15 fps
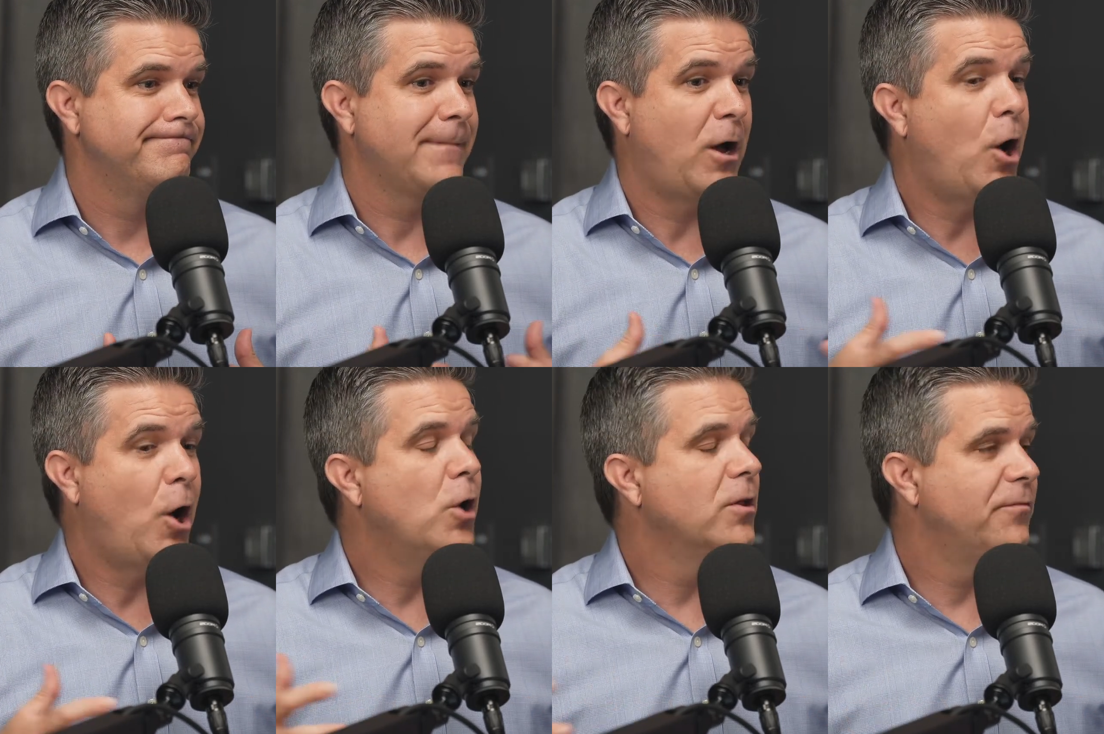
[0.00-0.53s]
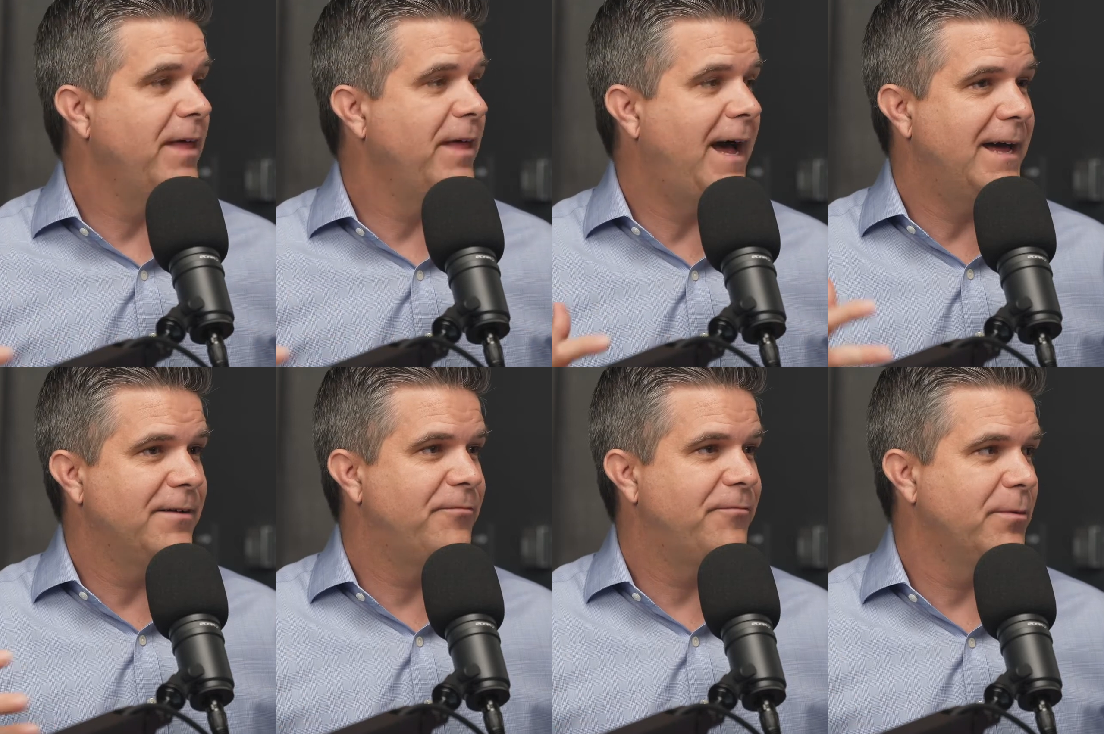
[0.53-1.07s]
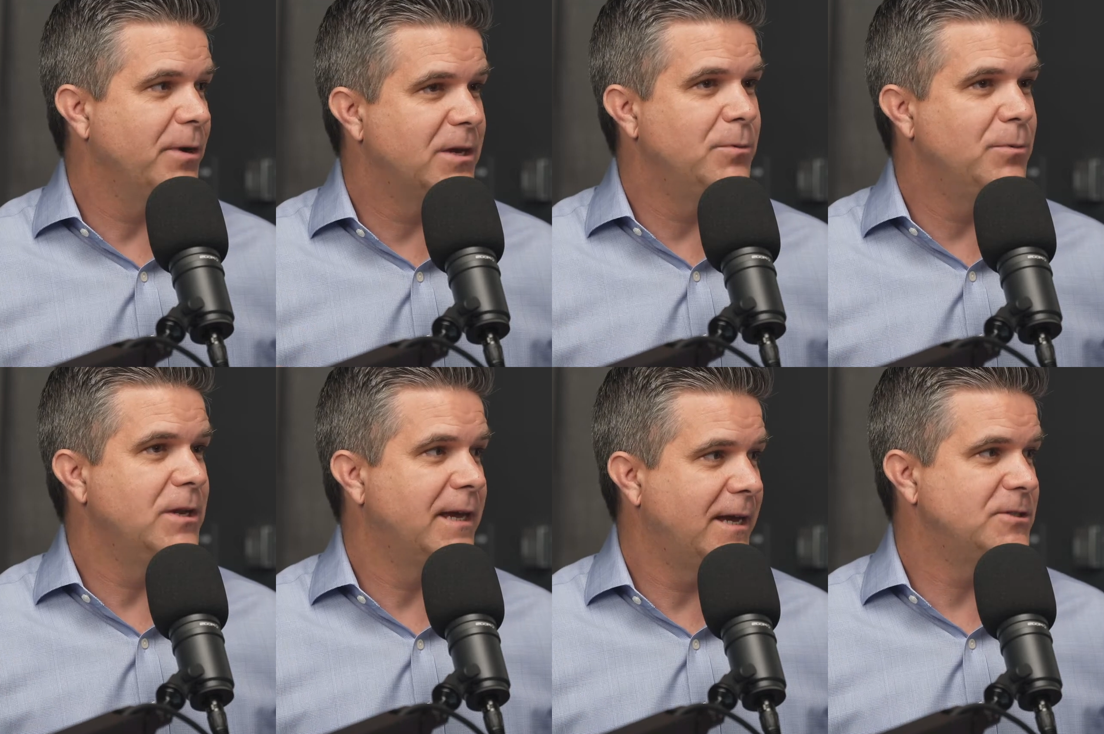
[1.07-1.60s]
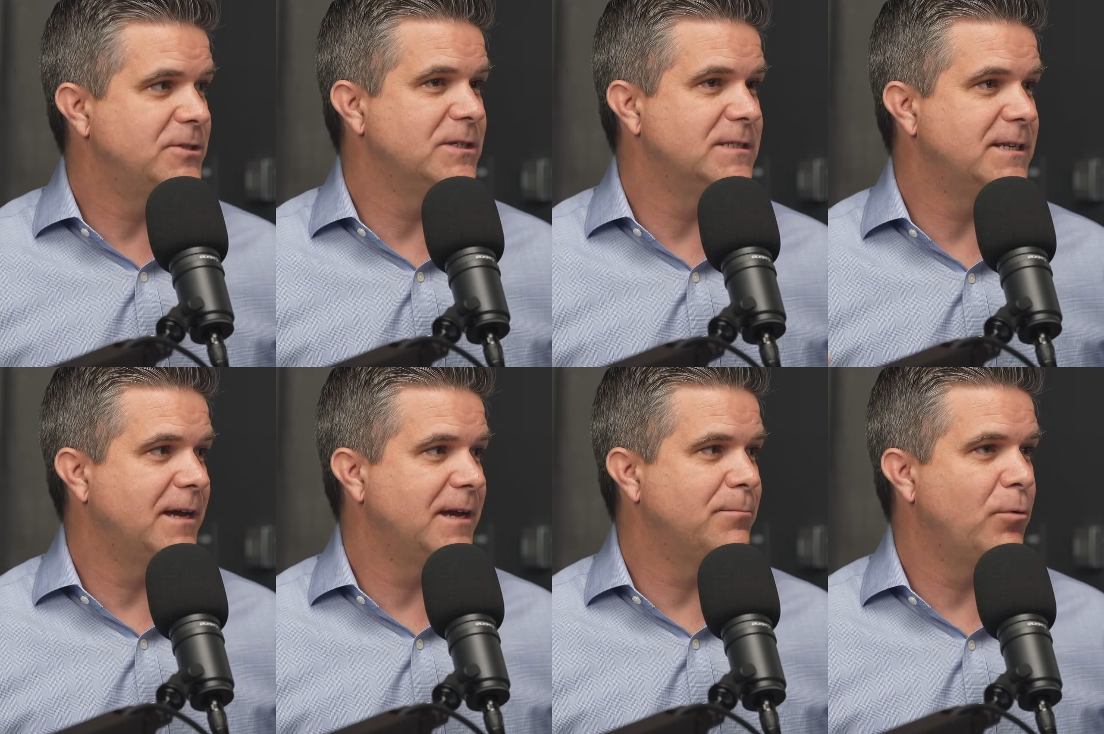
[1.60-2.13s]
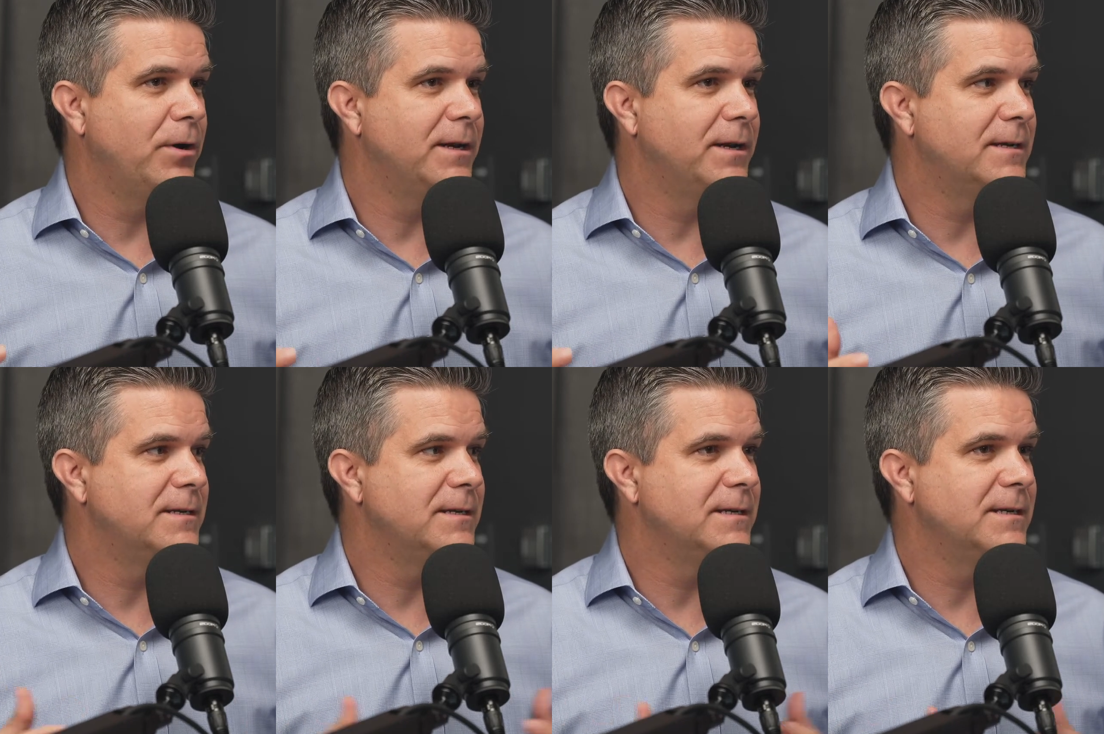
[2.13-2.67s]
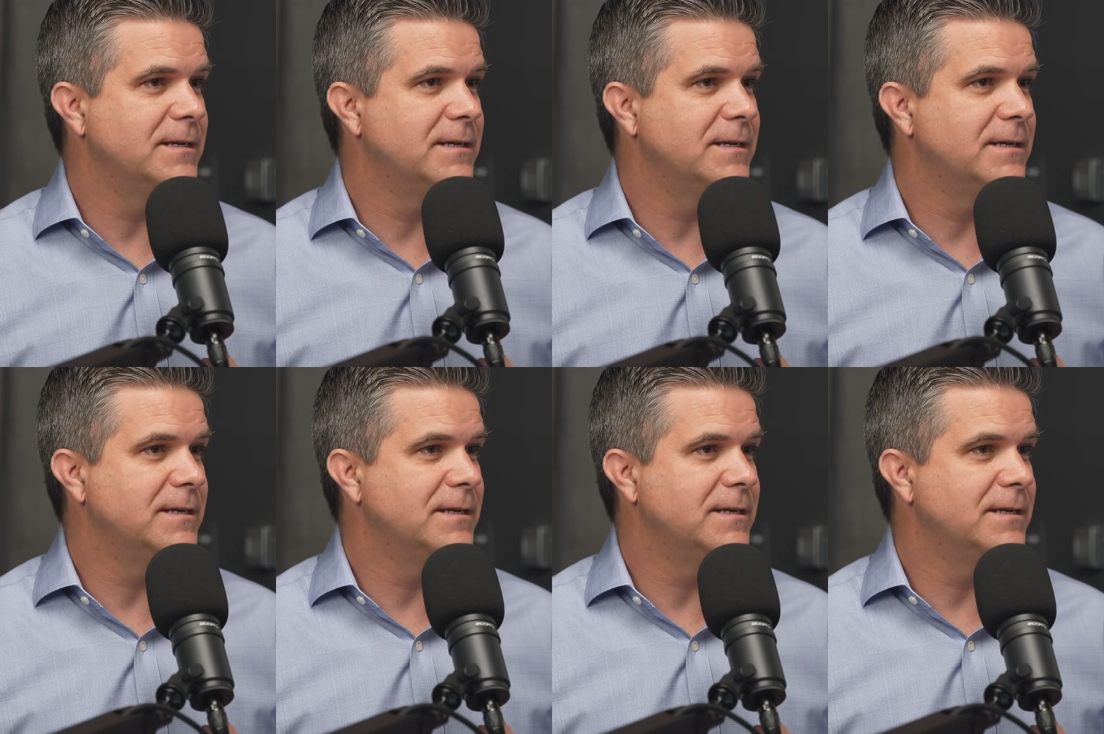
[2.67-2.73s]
all of that from a communication standpoint